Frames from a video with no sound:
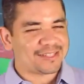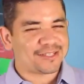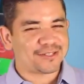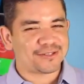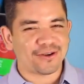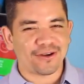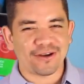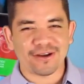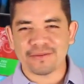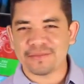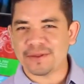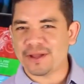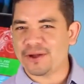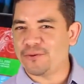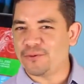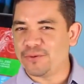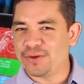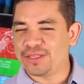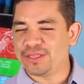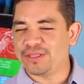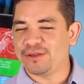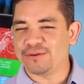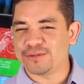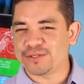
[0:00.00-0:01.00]
let's talk about
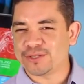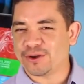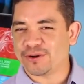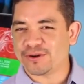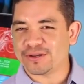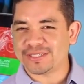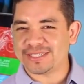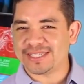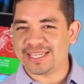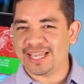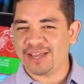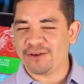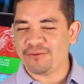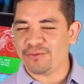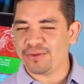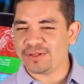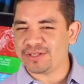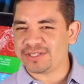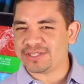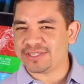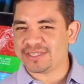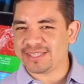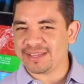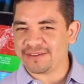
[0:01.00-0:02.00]
Windows RT,
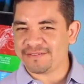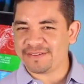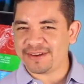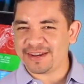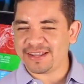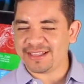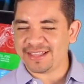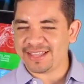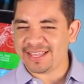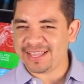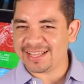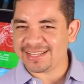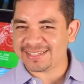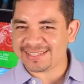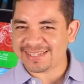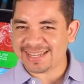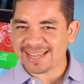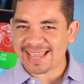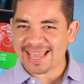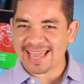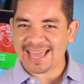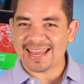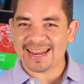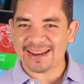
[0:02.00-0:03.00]
which definitely is
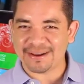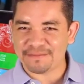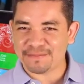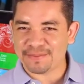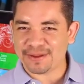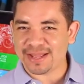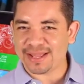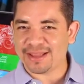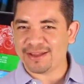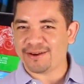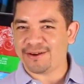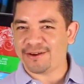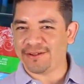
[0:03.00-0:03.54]
hated by